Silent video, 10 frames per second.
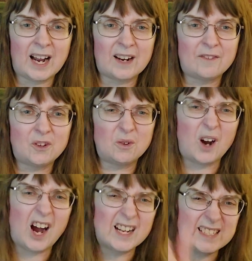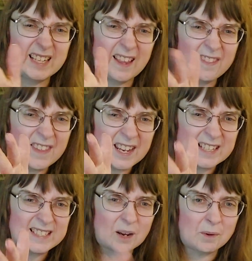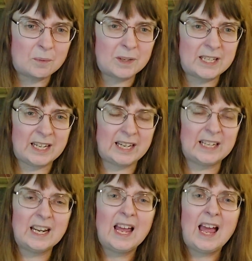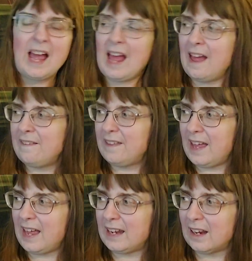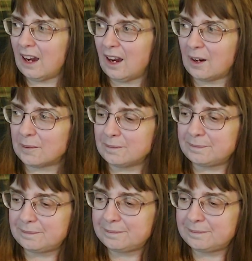got a few odds and end things that we would need. And then um,